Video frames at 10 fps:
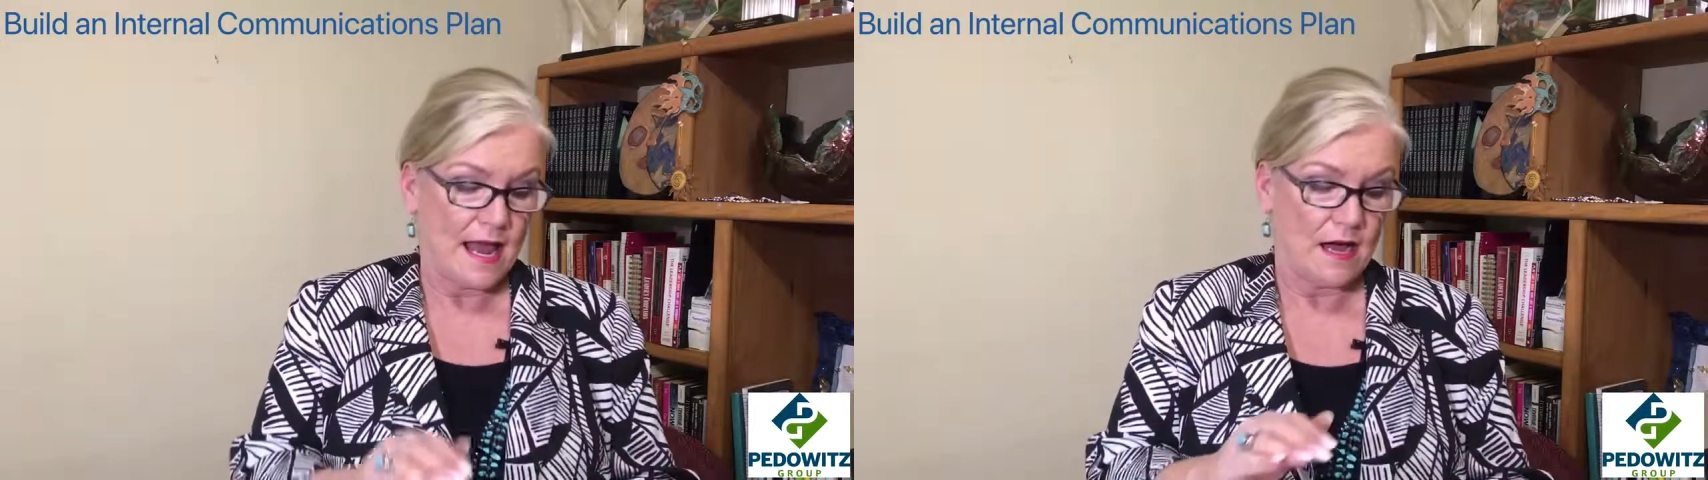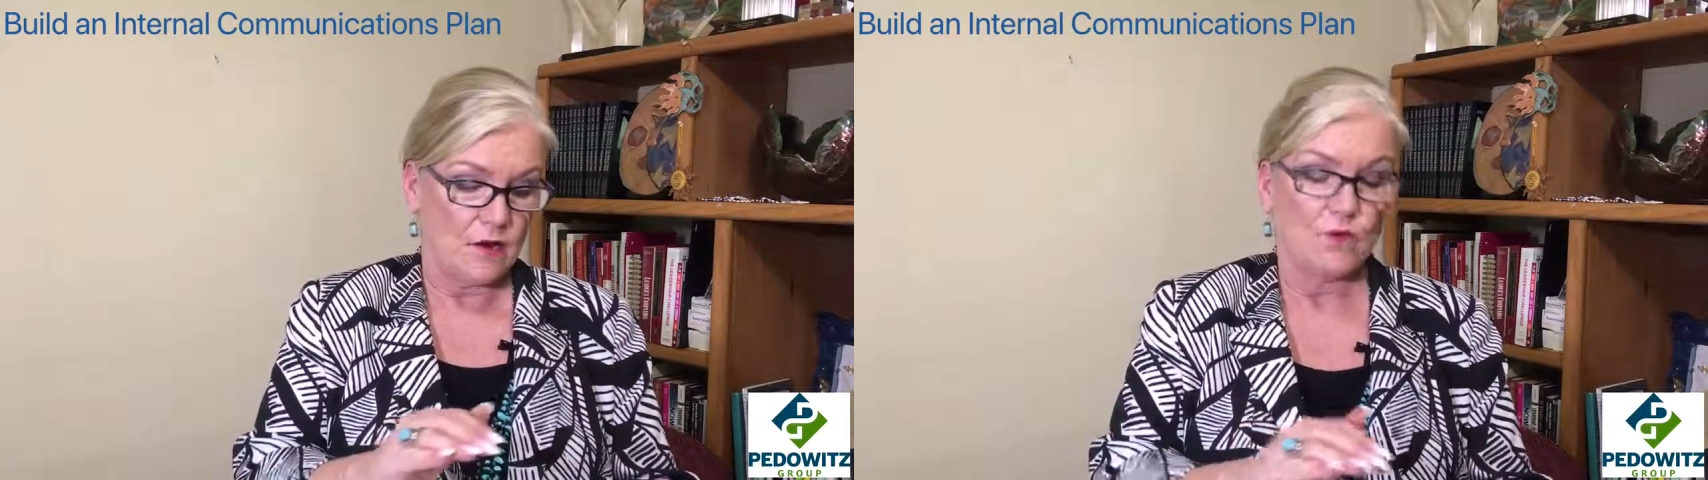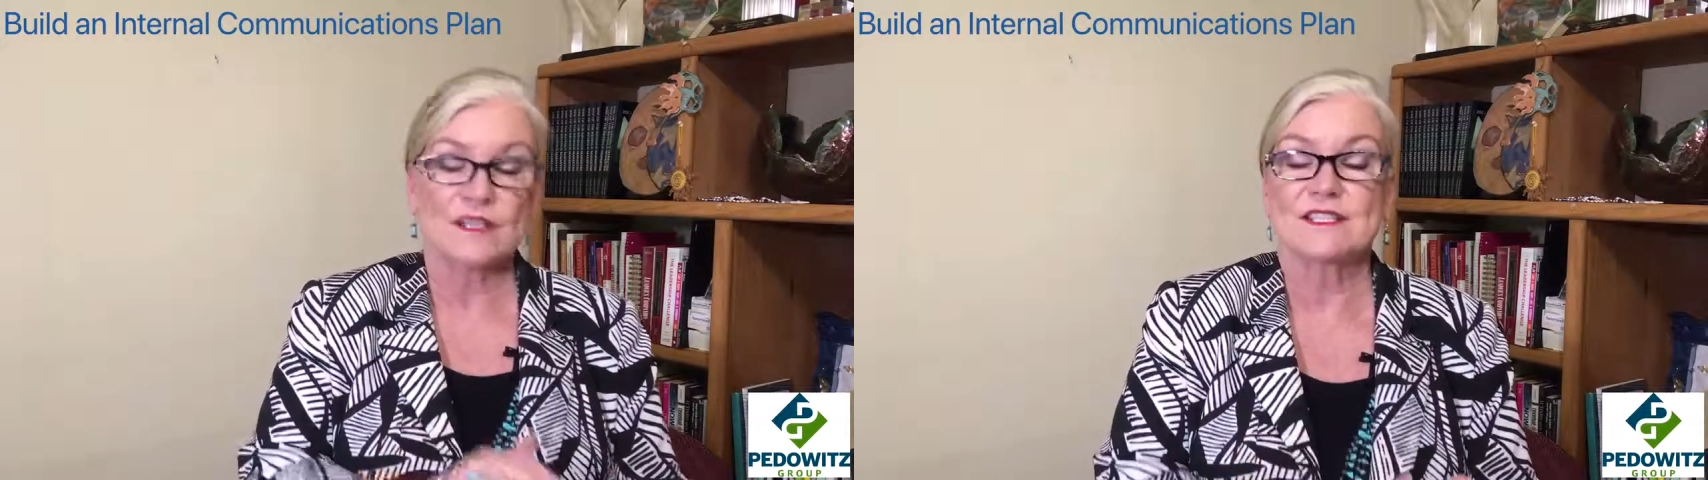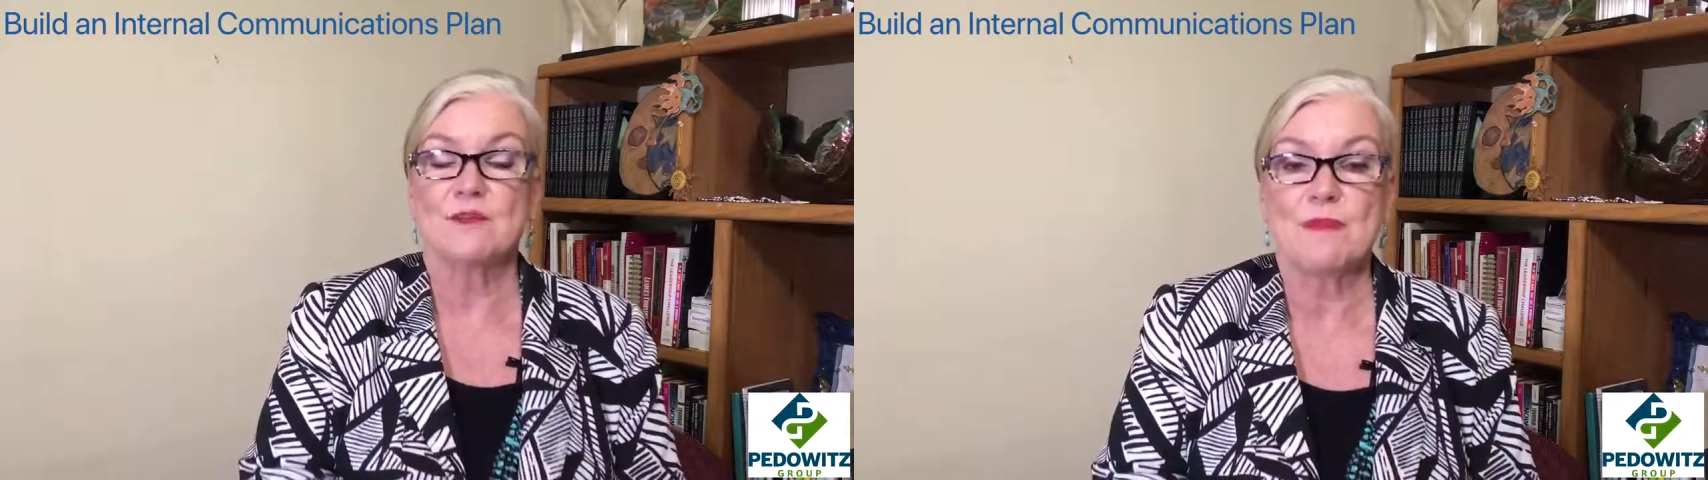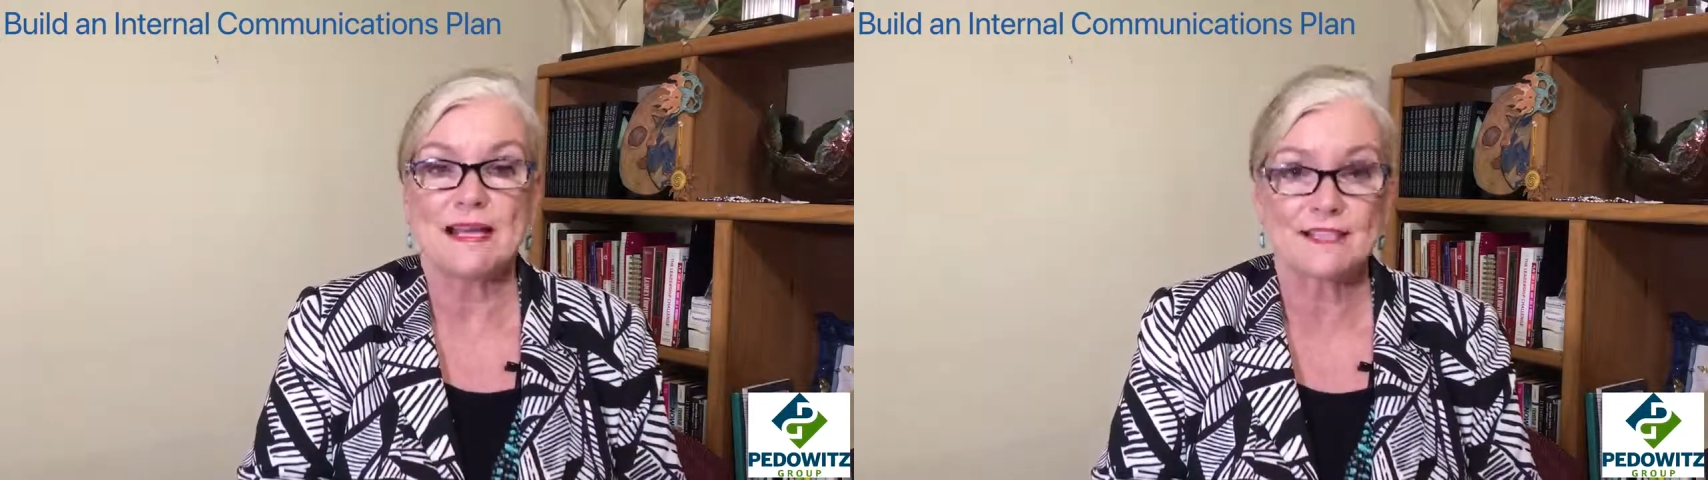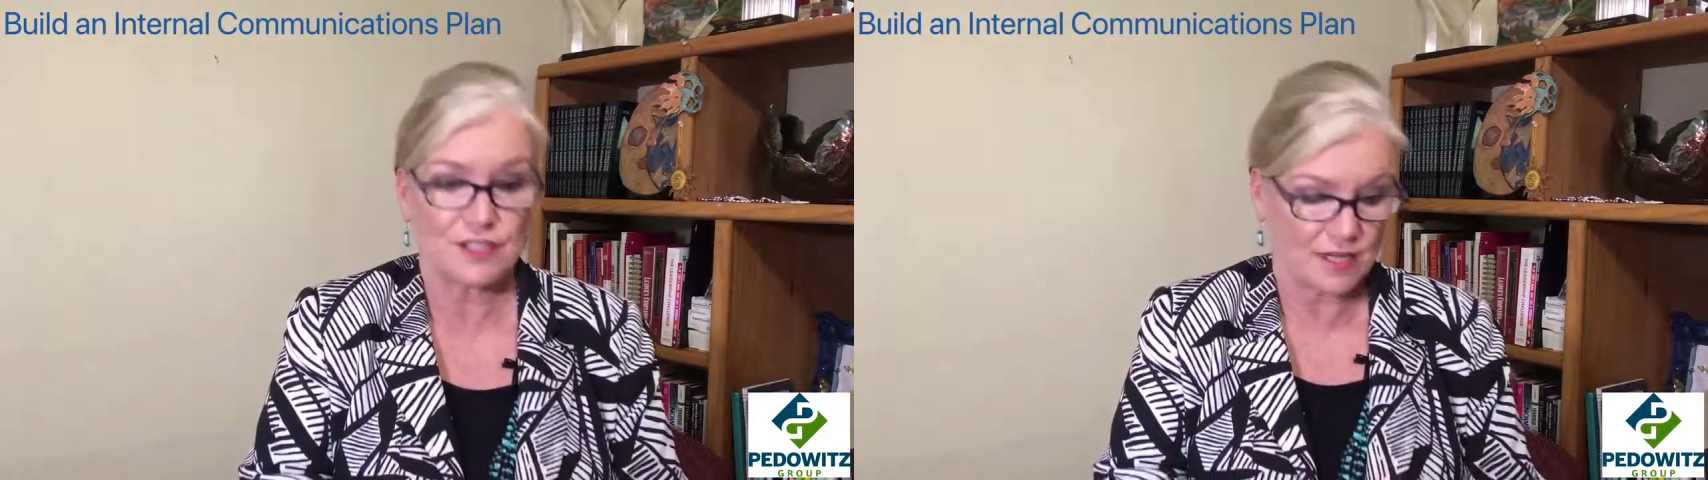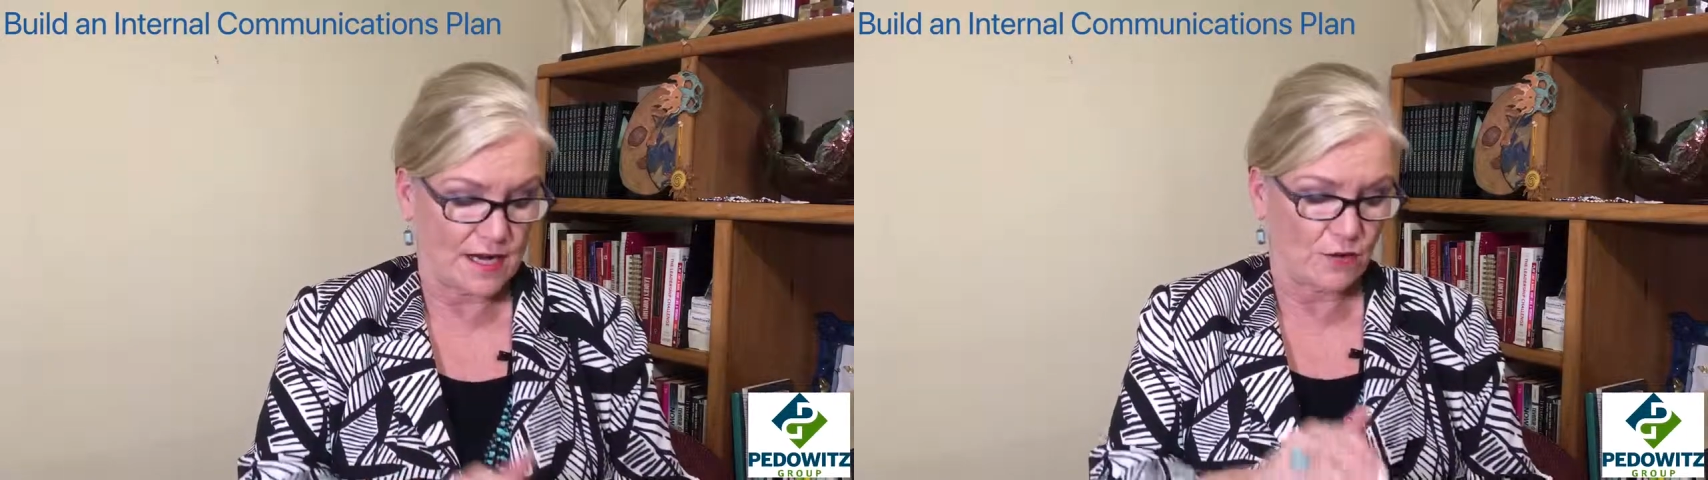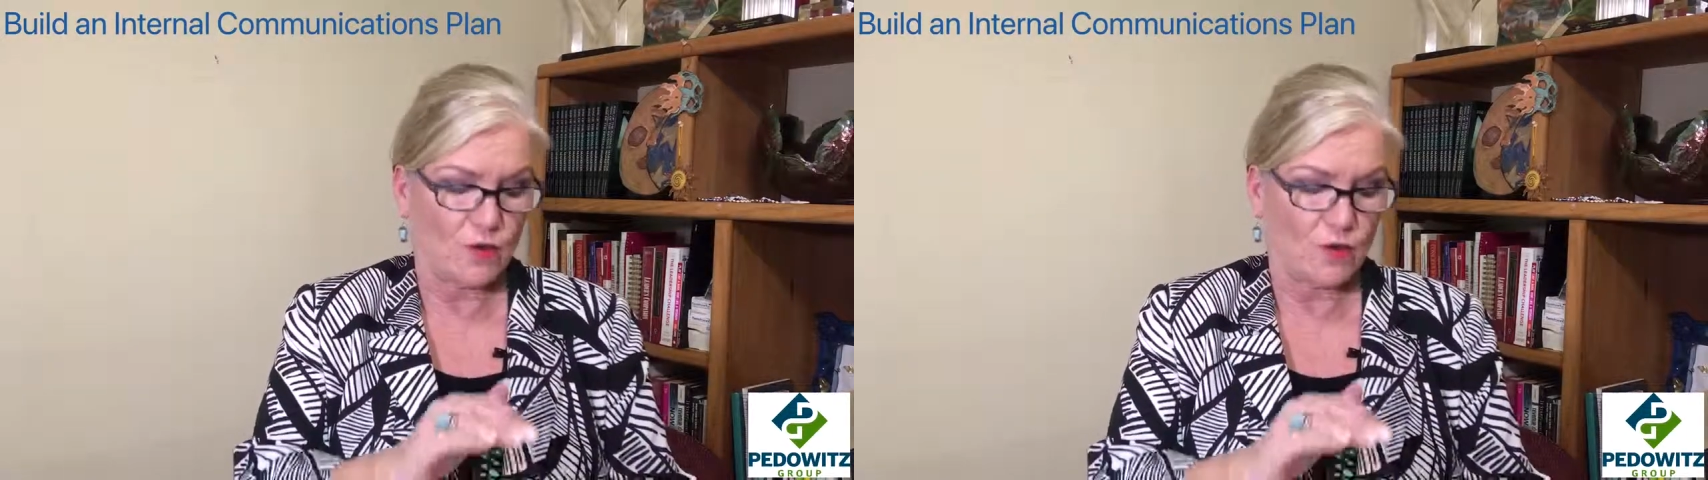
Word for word: Uh, what's the messaging?